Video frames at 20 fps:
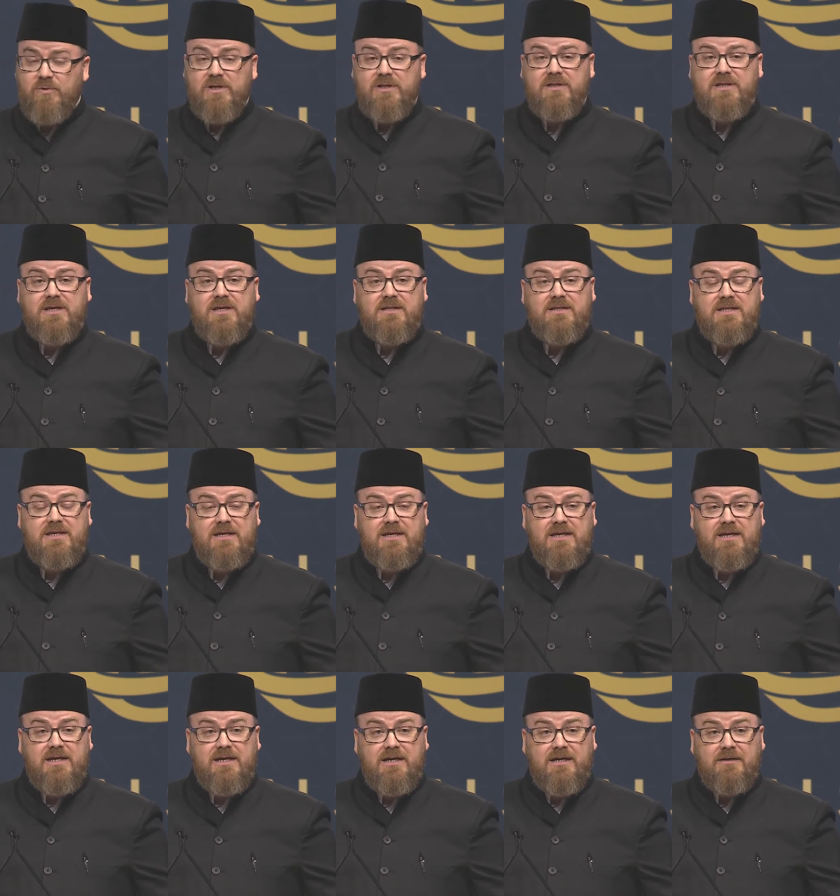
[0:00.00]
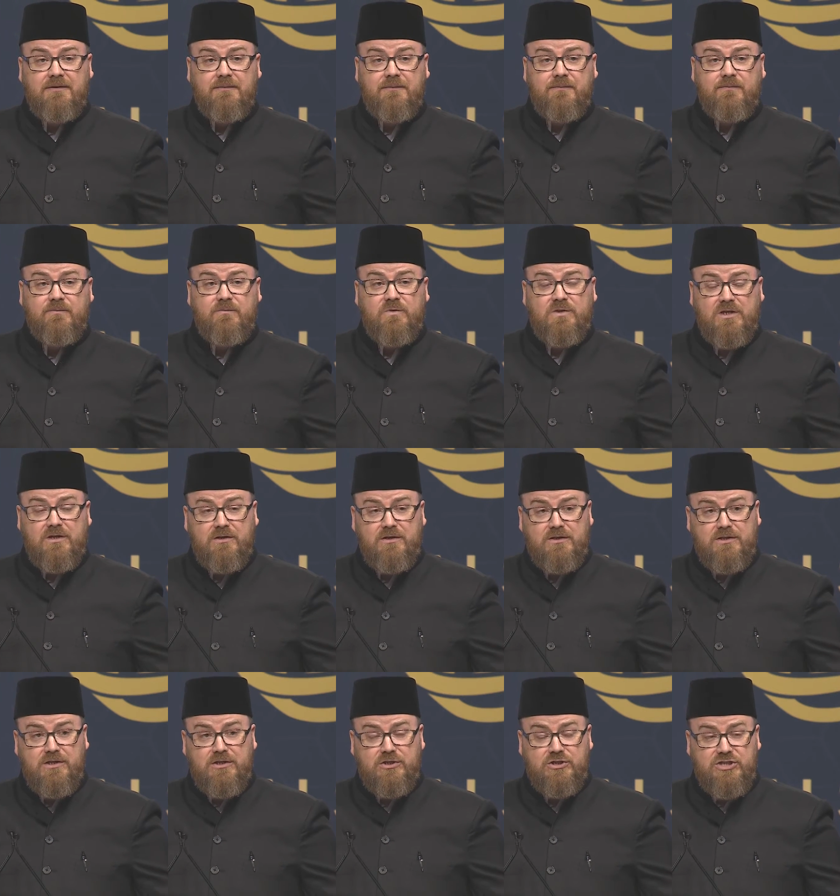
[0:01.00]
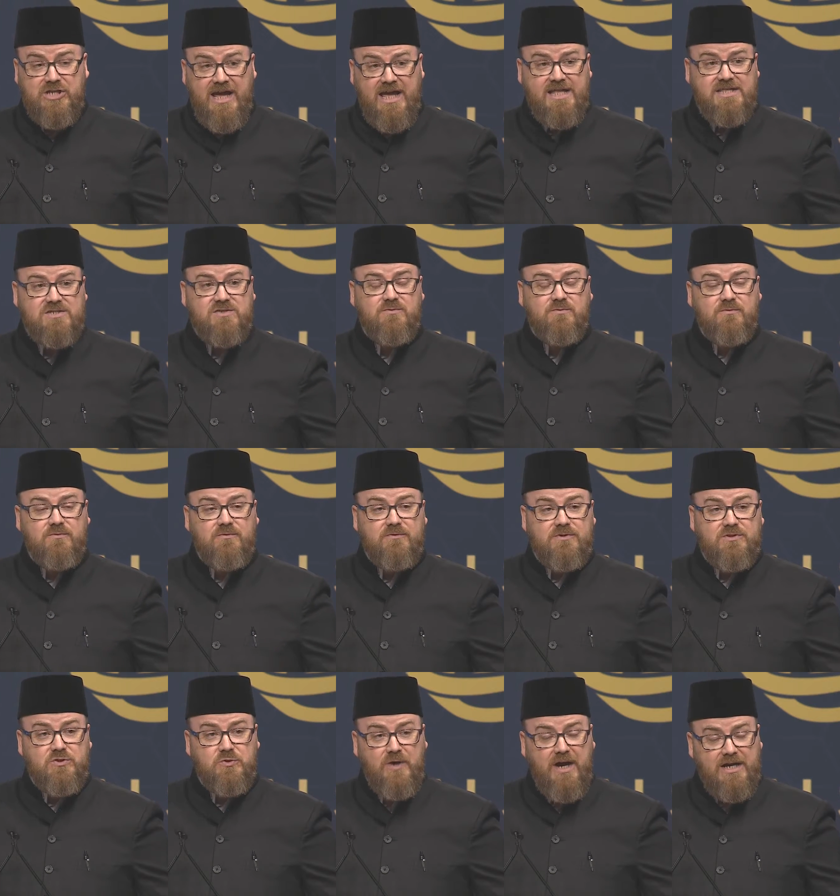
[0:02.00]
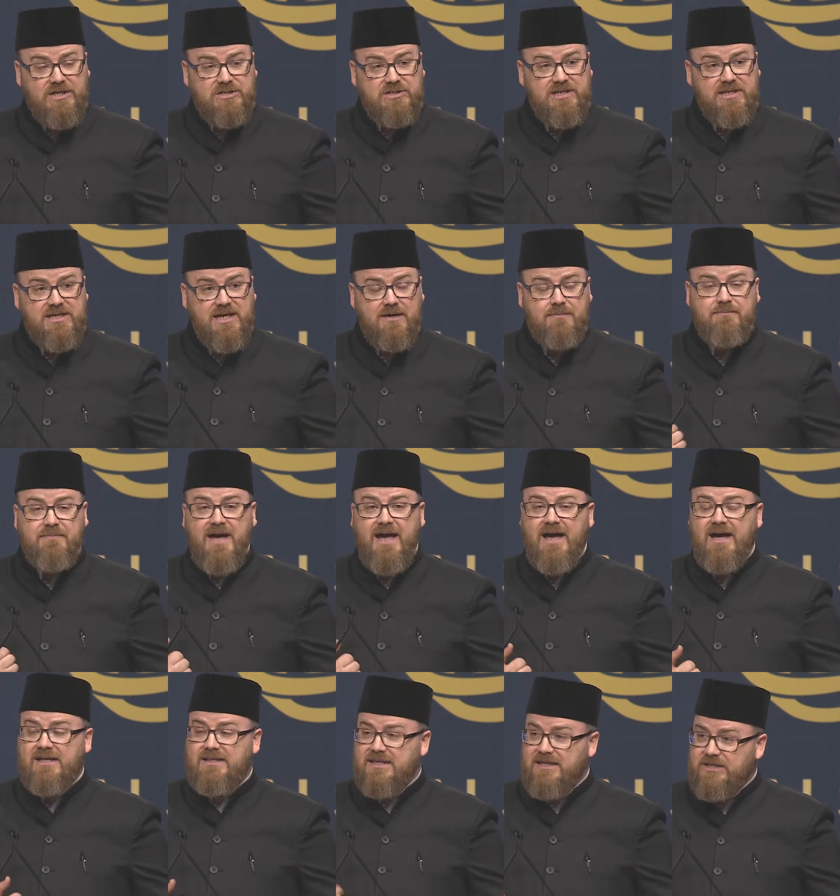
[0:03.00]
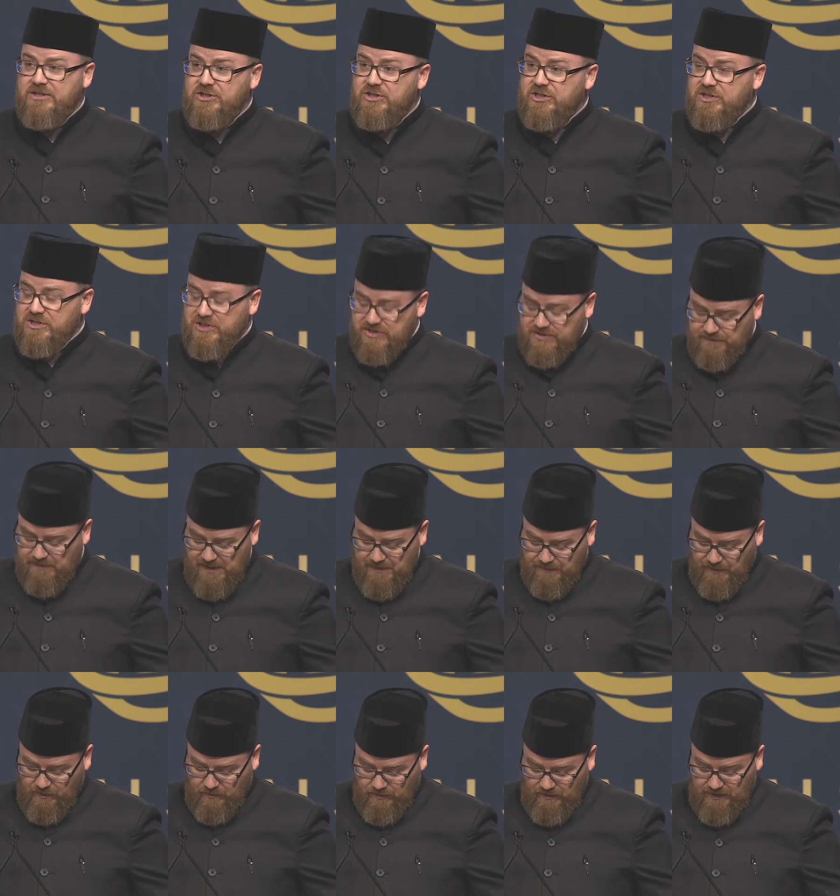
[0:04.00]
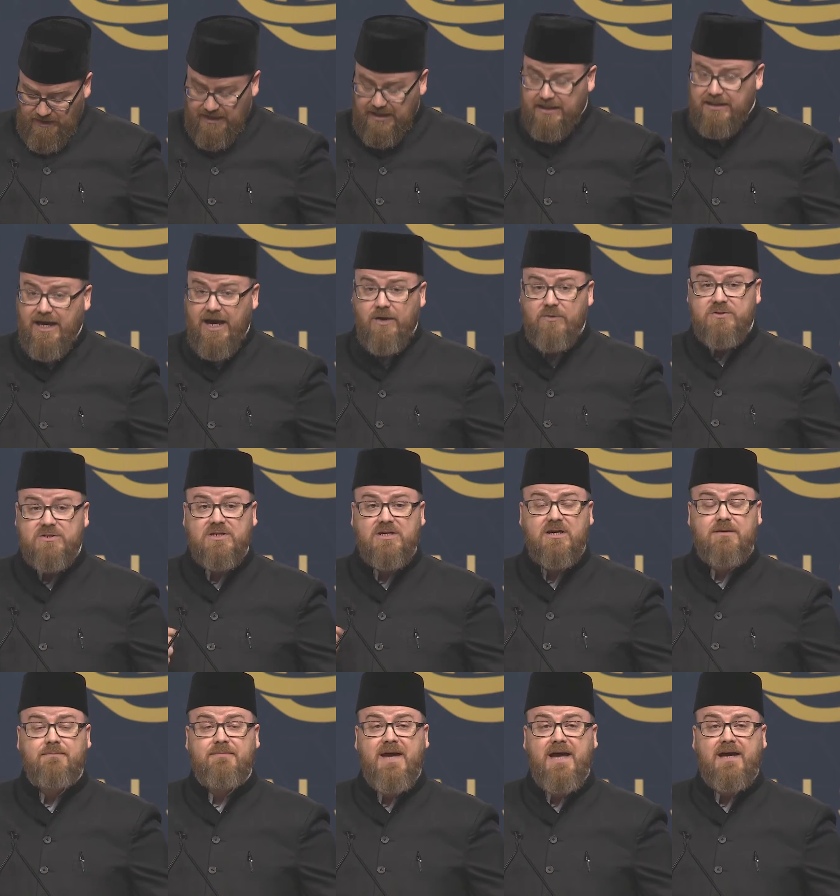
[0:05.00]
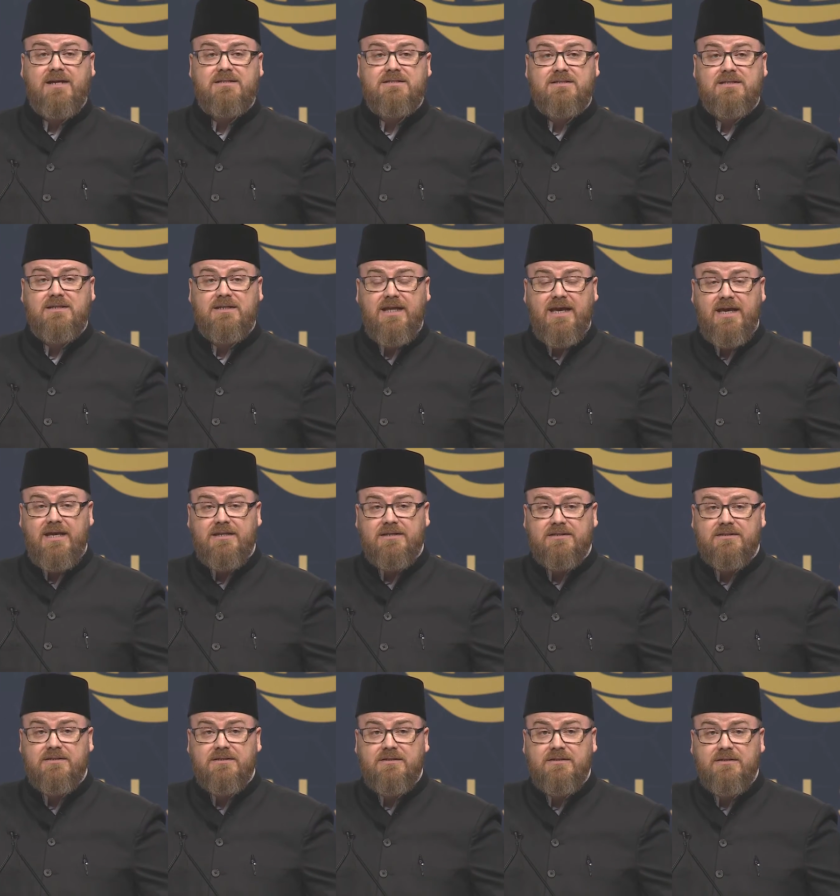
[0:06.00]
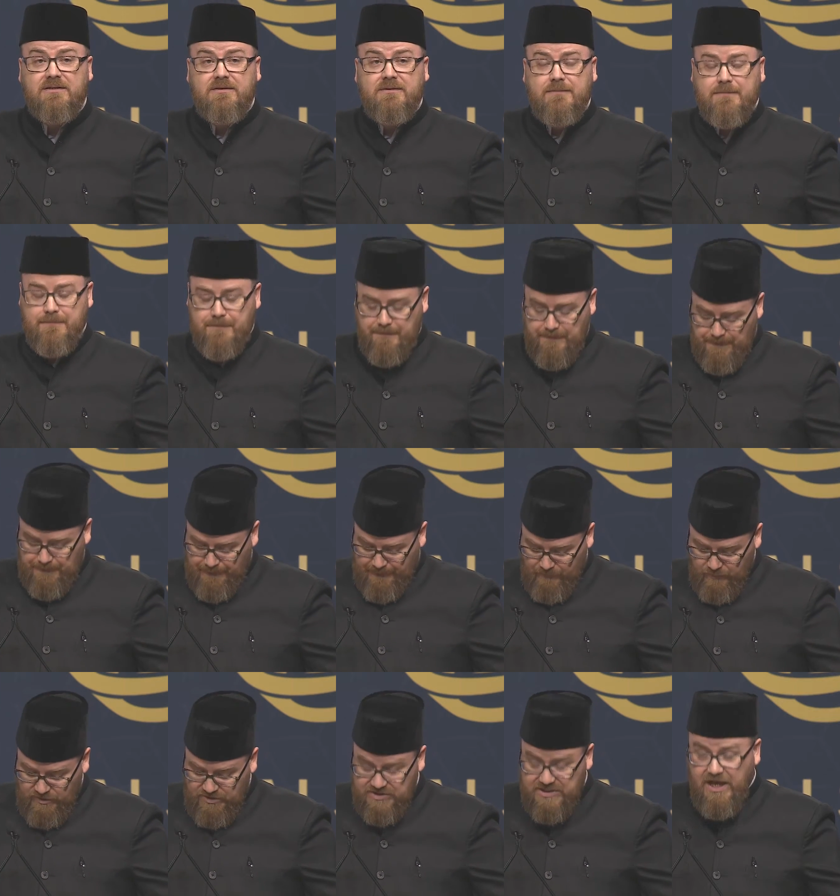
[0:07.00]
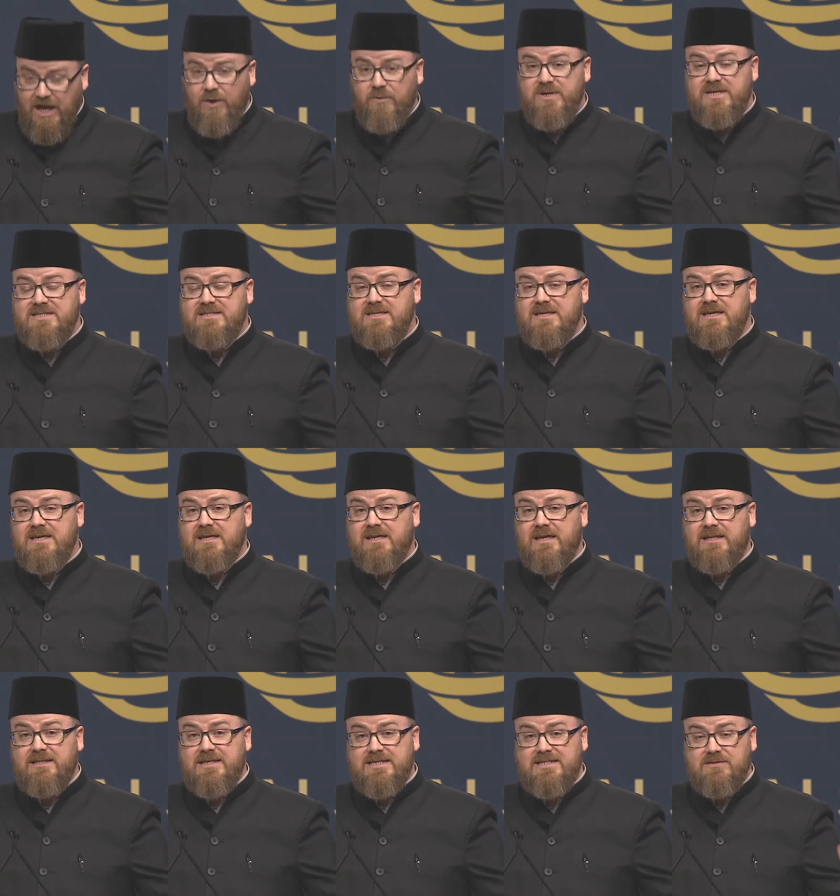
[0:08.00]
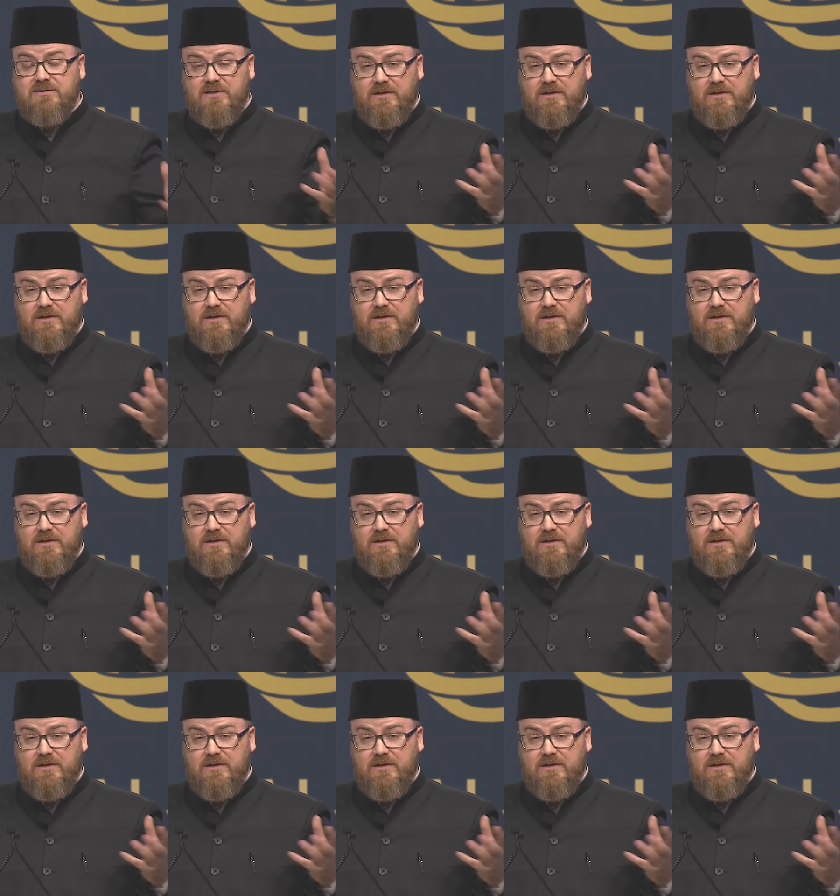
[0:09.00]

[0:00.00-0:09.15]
when their chance to actually come back, the indigenous people were allowed to come back to the land, which now we see in this